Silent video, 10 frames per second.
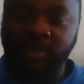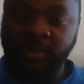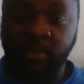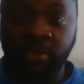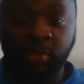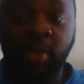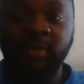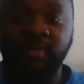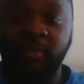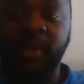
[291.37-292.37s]
So
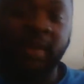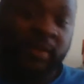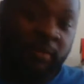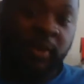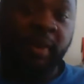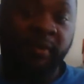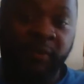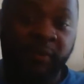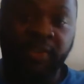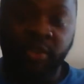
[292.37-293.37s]
Jordans were like one of my
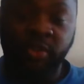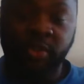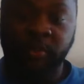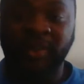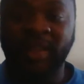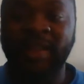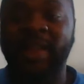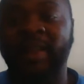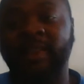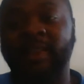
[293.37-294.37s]
favorite shoes, but then I got